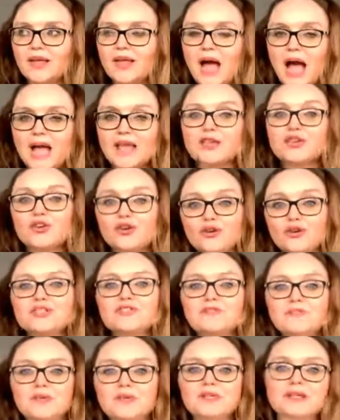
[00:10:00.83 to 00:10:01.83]
I could
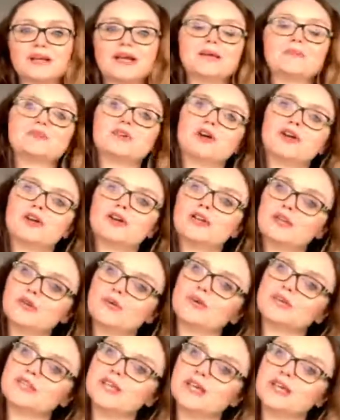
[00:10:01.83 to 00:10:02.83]
have prescribed her
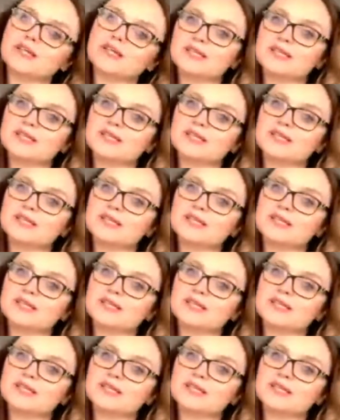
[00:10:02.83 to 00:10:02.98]
orthotics